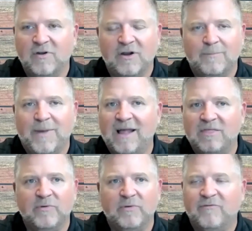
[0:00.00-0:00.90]
You're going to buy
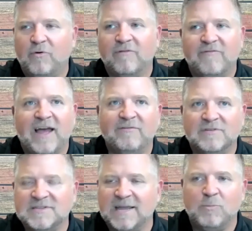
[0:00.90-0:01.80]
3 or 4 or 5 or
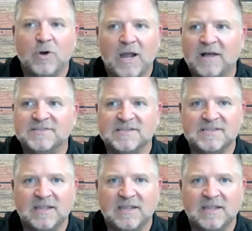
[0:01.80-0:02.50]
10 more houses